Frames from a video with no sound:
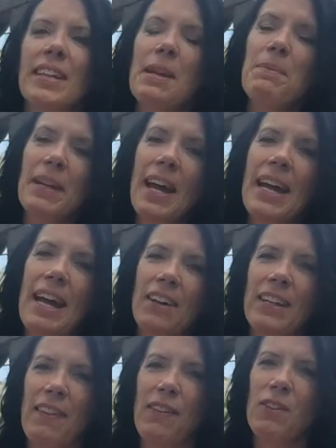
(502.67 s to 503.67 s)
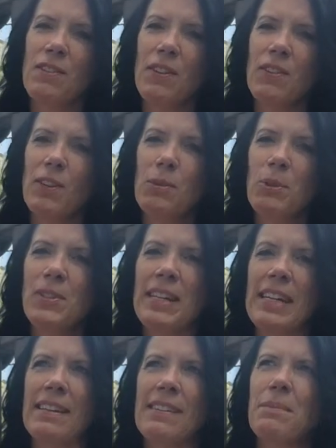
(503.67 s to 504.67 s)
keep an eye out. Yeah, those little
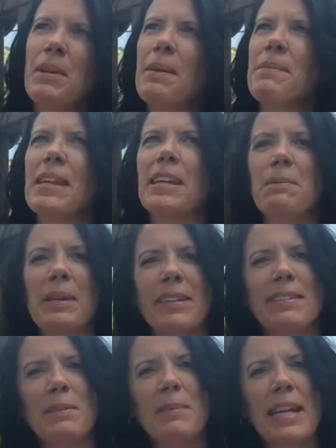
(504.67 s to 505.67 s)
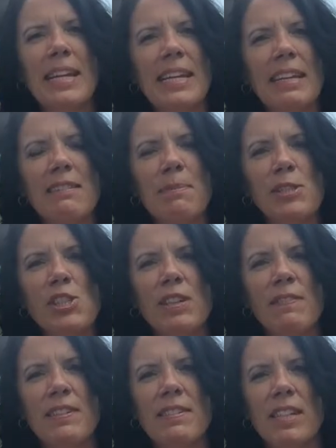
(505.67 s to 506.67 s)
boutiques, sometimes they can be intimidating, especially
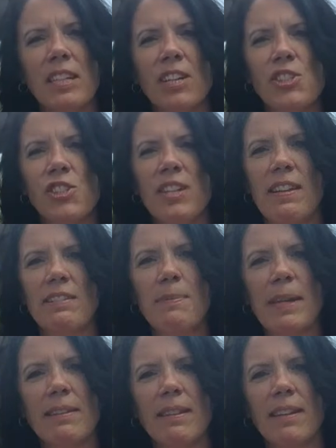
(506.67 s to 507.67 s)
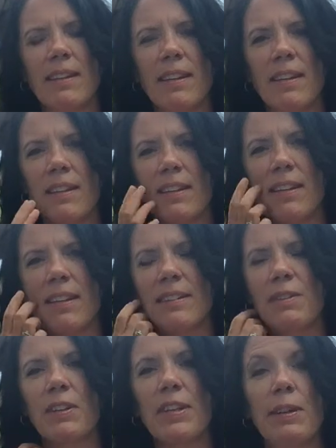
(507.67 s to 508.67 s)
if it's in a country that speaks a
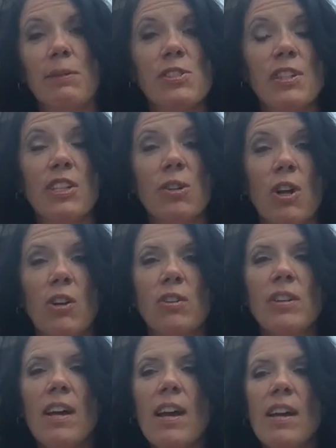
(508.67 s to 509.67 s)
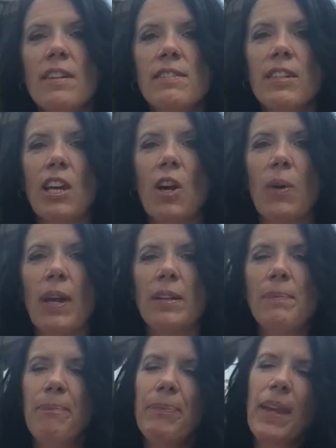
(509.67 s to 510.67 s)
different language than your own, to go
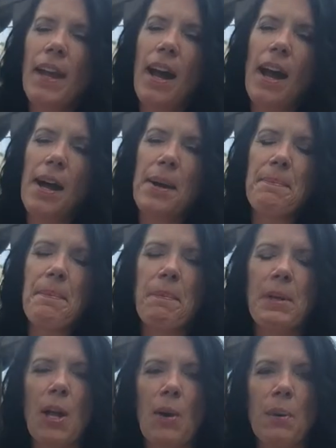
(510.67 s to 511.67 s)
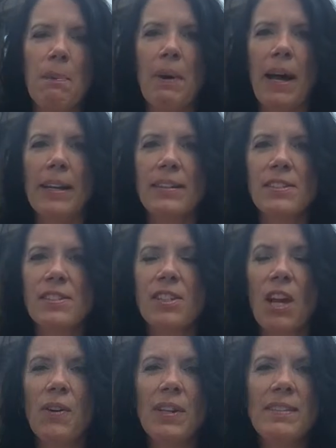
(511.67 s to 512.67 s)
in. But just
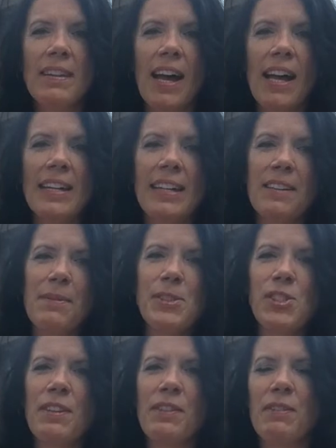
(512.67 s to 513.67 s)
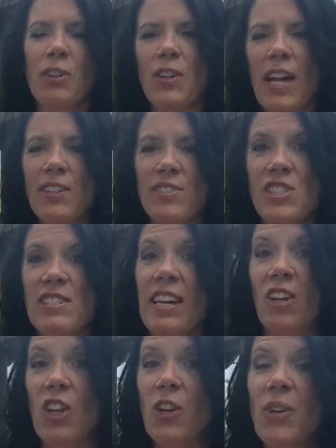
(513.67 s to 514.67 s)
go inside, and especially if you learn how to just say
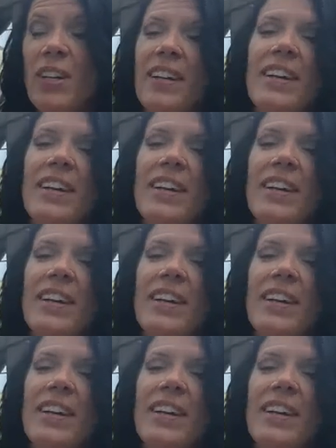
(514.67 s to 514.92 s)
hello